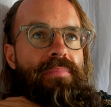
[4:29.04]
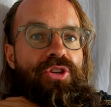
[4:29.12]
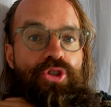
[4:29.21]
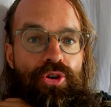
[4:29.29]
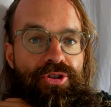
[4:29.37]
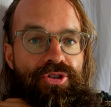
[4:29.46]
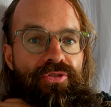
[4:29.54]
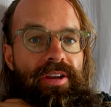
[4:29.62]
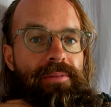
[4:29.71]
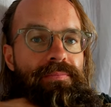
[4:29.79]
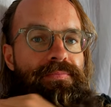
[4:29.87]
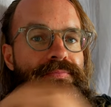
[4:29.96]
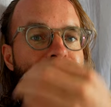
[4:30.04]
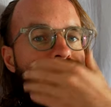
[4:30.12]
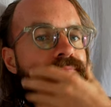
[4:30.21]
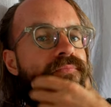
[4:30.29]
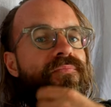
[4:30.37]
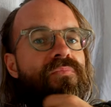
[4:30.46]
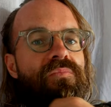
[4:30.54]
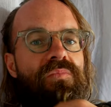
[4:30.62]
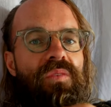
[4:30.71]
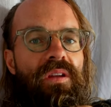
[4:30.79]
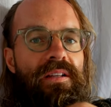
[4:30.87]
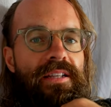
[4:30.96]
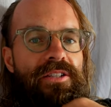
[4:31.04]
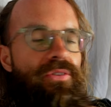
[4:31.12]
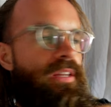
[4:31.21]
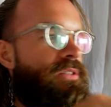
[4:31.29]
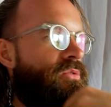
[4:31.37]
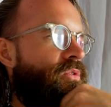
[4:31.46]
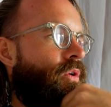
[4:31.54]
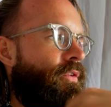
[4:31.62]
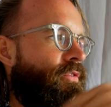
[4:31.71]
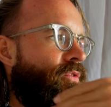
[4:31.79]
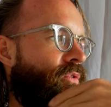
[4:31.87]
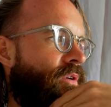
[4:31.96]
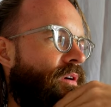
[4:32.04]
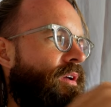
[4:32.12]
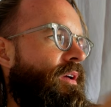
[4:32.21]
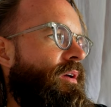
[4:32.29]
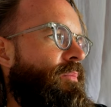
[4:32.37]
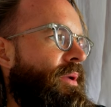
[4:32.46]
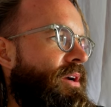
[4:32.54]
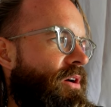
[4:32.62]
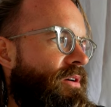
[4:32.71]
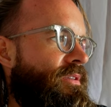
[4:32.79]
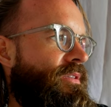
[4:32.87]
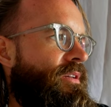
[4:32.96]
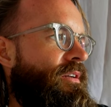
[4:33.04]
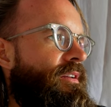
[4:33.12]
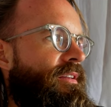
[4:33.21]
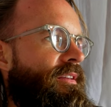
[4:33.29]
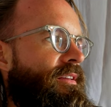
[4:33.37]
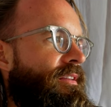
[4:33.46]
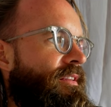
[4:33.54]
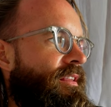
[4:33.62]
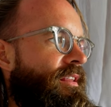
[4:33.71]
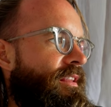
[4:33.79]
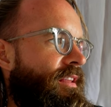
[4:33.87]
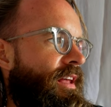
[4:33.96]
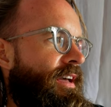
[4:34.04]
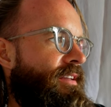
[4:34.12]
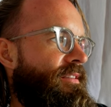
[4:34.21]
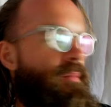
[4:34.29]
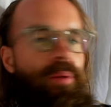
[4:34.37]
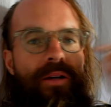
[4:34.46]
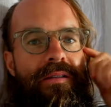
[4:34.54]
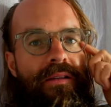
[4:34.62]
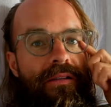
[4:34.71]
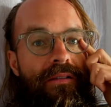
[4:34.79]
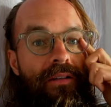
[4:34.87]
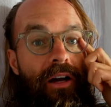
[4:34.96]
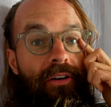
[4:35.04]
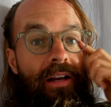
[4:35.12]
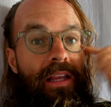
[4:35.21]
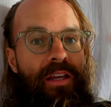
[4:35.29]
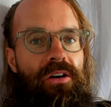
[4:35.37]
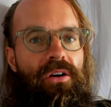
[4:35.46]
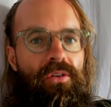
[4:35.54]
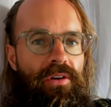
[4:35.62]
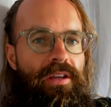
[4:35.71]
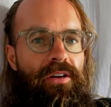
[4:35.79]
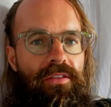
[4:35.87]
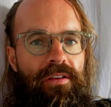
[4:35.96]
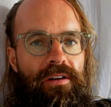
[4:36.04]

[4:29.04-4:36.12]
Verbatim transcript: surgery that you need to go through, because like the pus is currently only on